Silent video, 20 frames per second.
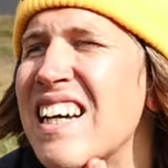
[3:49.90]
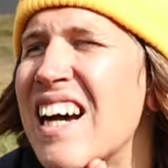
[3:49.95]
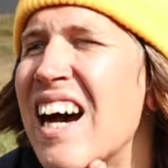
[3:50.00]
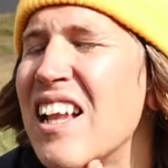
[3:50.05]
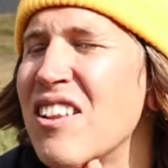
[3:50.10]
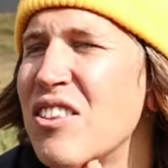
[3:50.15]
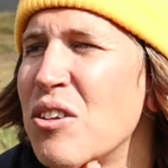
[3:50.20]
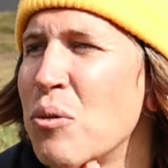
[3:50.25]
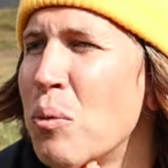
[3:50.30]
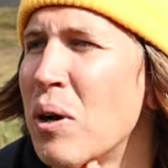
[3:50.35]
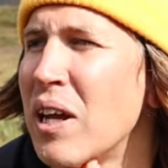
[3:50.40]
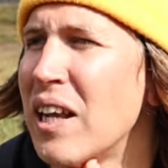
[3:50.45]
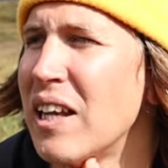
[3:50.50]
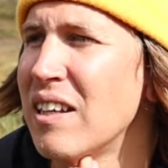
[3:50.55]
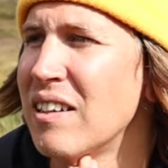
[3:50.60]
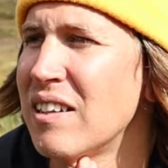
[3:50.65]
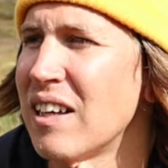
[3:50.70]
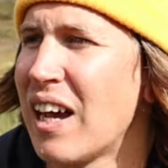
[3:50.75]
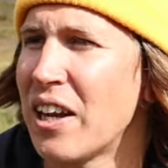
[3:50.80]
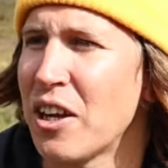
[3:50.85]
had the
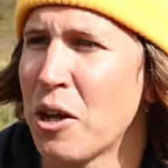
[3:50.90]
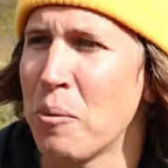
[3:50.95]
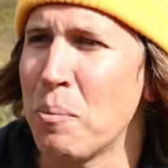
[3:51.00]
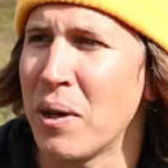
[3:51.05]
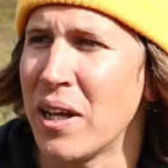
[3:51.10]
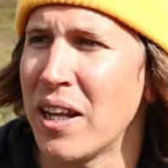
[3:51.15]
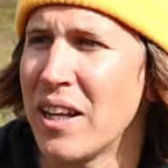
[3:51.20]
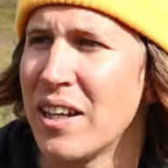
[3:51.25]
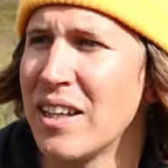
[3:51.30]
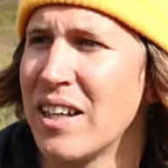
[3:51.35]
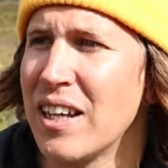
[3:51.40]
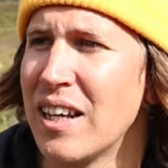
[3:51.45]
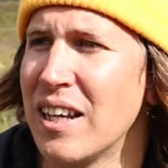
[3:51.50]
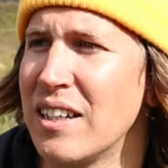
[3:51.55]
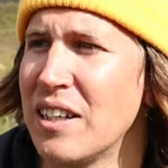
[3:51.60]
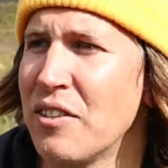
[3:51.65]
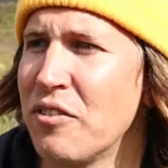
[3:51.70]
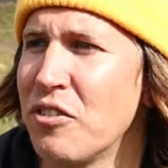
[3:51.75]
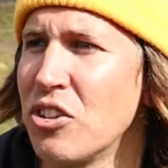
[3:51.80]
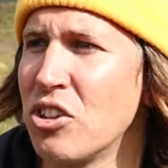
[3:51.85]
wind, had I been in a
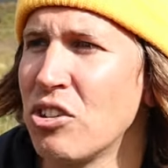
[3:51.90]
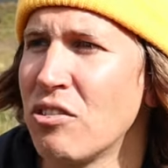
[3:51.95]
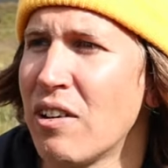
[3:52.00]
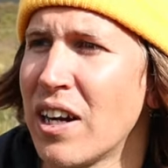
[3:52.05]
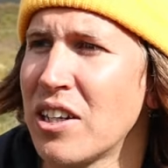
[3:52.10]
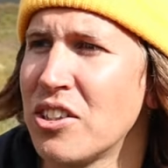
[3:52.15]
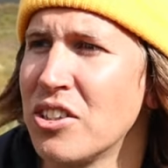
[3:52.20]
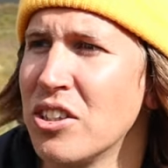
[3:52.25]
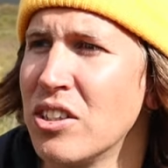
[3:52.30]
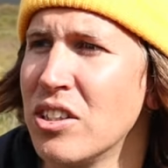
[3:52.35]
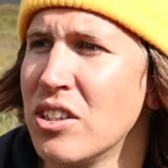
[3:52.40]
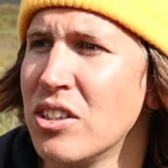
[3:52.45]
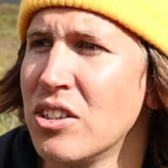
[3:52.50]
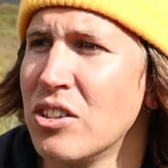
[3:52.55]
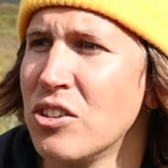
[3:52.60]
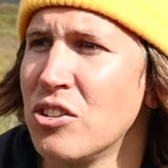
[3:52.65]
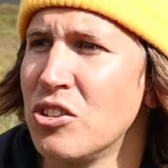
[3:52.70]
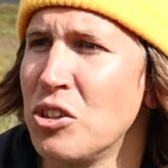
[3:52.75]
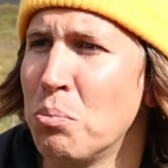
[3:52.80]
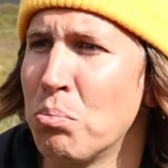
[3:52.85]
different direction,
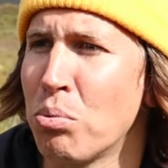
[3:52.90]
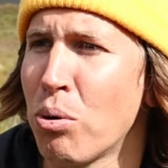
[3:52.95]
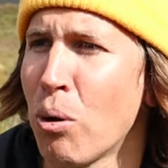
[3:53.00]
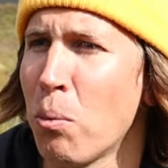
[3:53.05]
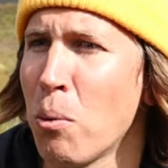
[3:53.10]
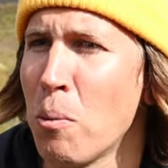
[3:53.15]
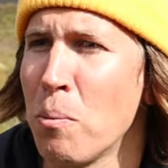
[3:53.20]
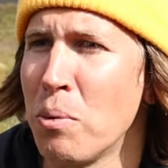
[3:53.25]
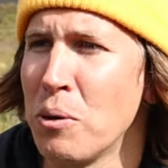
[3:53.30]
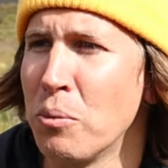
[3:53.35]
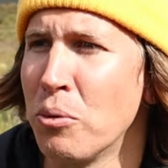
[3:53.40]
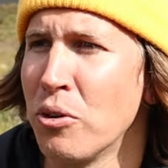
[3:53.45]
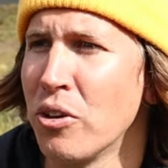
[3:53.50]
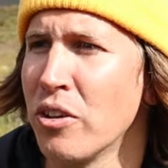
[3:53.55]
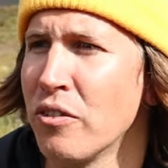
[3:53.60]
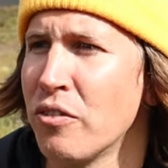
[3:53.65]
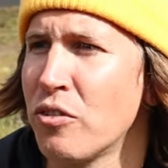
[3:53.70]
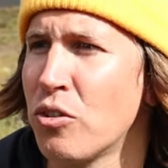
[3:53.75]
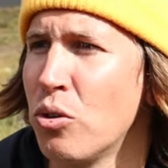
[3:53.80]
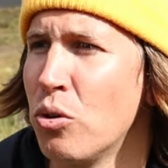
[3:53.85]
she probably
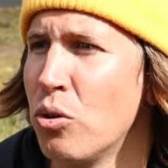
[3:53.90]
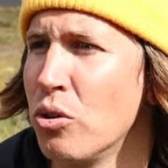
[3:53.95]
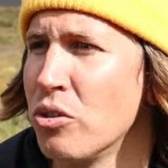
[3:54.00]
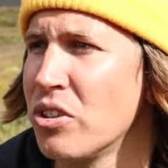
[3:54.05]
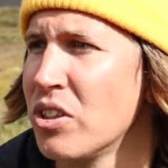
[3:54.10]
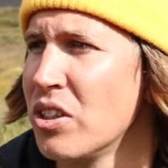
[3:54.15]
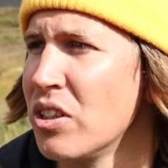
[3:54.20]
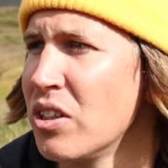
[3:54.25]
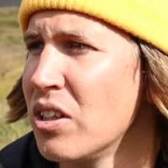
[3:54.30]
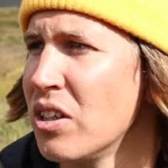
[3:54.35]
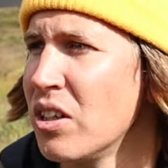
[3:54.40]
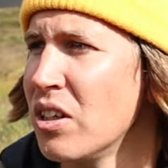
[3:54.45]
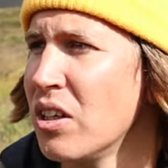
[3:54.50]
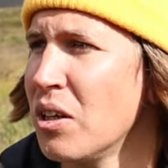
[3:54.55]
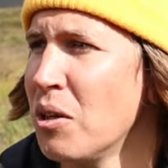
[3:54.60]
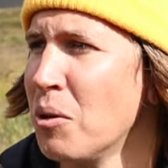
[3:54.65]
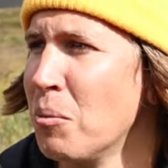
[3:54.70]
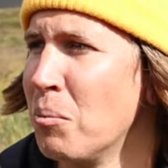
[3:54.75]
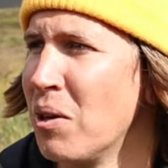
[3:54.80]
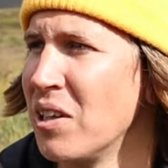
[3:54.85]
wouldn't have caught
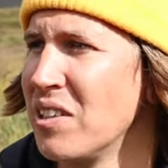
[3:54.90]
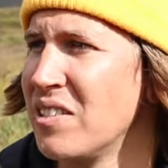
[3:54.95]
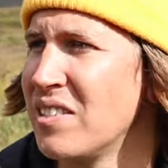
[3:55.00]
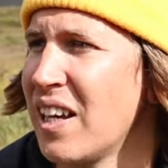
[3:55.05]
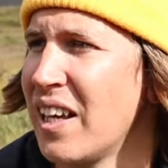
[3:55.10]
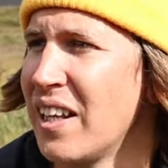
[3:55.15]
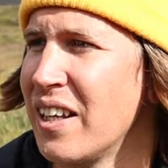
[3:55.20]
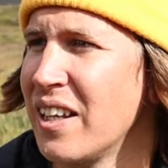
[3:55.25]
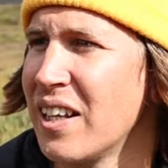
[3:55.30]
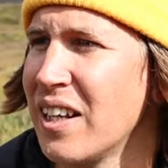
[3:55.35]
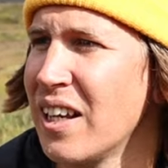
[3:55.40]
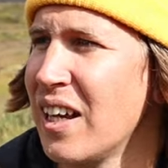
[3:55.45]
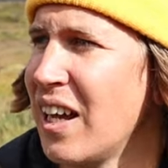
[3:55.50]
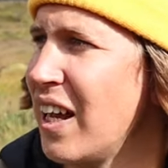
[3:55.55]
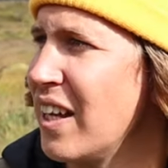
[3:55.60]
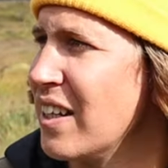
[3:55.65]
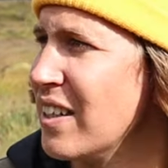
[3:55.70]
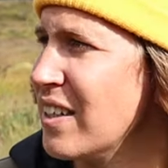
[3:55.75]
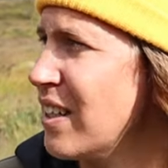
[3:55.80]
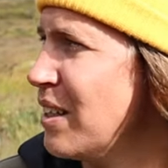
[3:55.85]
my scent,
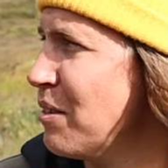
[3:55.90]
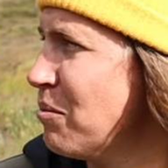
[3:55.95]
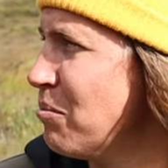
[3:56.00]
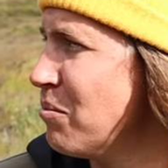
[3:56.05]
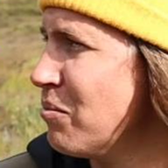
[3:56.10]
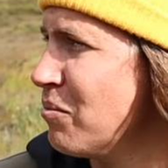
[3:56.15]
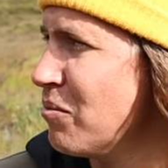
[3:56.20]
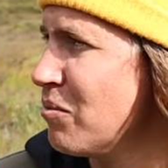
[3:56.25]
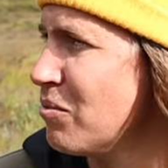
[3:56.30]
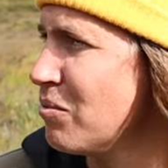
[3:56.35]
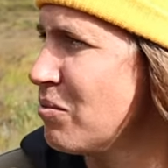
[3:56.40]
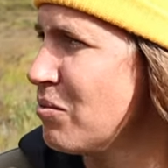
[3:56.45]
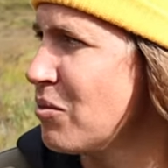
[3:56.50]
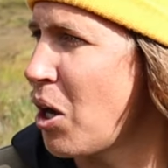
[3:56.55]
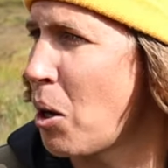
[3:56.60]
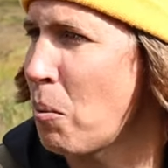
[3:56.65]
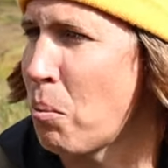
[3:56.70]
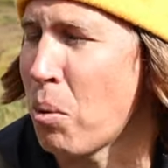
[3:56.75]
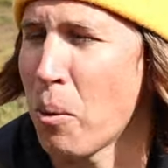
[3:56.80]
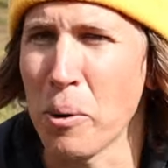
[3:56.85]
and um,
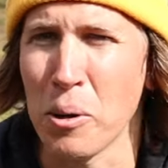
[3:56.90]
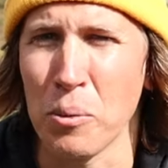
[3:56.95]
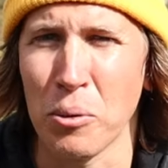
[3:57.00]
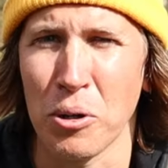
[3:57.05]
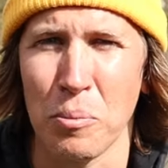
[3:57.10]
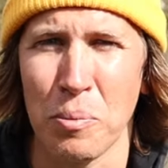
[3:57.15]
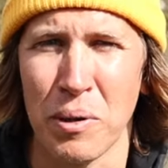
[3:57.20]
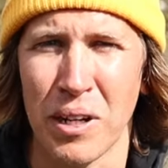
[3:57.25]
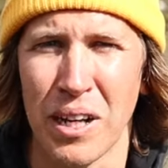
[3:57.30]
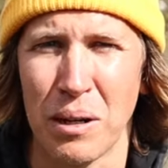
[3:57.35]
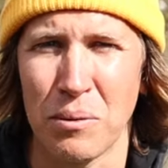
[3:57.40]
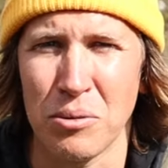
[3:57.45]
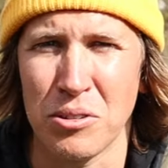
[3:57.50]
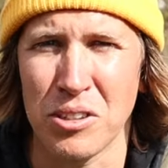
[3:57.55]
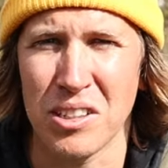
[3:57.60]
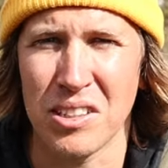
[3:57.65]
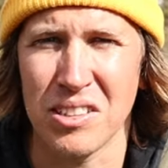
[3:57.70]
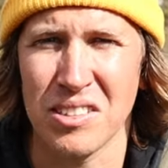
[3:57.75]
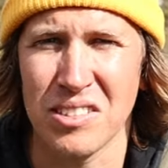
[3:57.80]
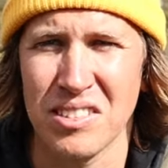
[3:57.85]
I probably would have been able
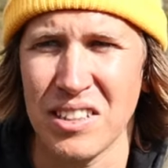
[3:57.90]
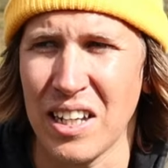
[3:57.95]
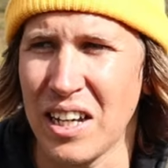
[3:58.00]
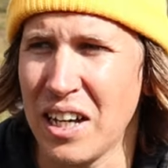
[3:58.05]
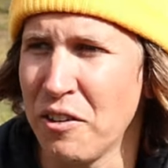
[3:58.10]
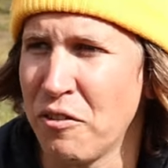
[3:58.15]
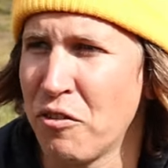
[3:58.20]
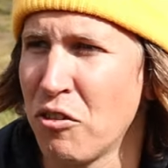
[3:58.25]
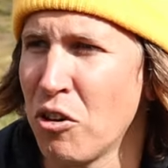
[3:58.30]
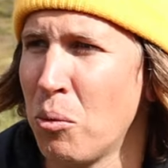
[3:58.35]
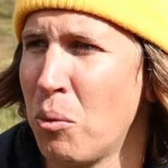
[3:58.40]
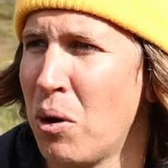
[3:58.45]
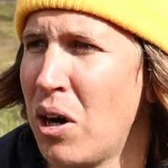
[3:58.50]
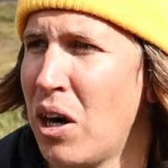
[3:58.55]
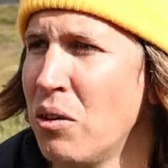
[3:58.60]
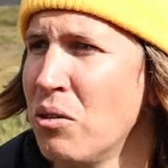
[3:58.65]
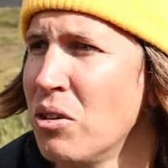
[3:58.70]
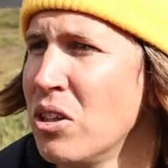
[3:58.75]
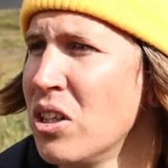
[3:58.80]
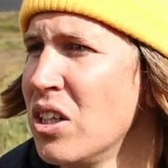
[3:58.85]
to sit here for a
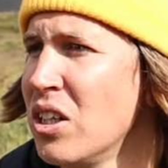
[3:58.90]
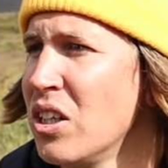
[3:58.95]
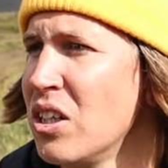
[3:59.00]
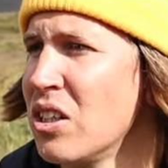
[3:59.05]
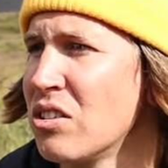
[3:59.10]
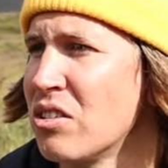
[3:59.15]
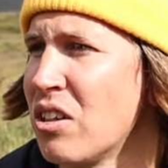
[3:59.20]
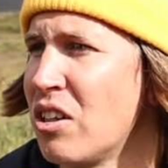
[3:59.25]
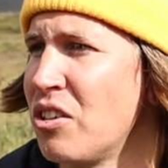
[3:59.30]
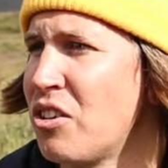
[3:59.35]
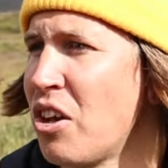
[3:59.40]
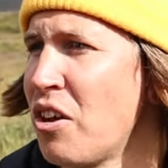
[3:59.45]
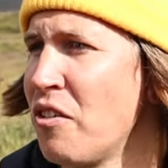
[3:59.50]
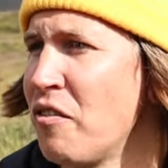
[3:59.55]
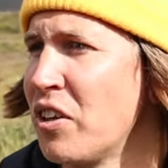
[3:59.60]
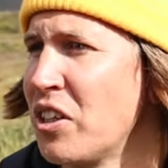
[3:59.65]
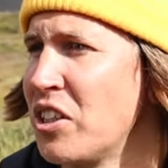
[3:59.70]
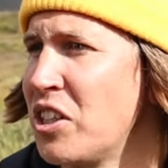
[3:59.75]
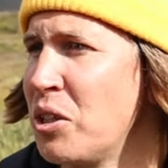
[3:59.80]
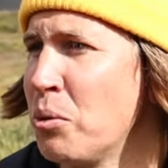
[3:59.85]
while. So I don't
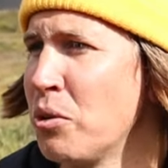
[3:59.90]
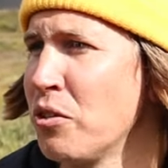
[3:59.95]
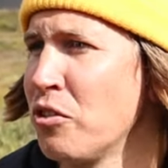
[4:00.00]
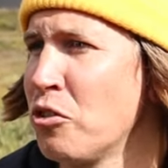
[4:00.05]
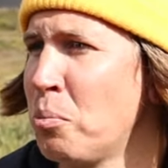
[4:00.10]
think she would have